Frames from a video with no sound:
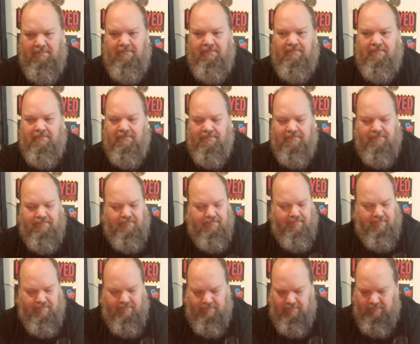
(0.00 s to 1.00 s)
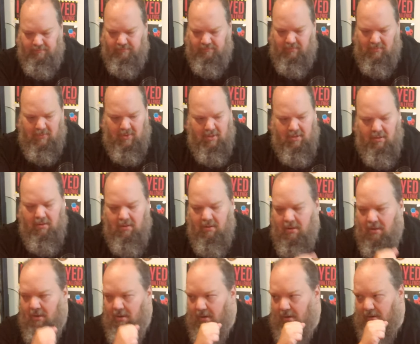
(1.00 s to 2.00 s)

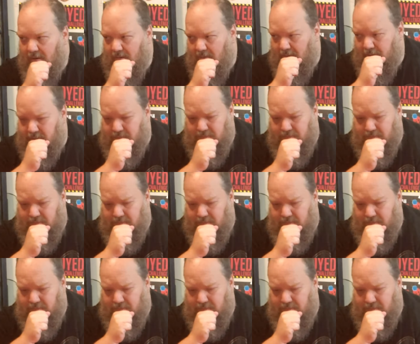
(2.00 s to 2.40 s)
This person isn't speaking.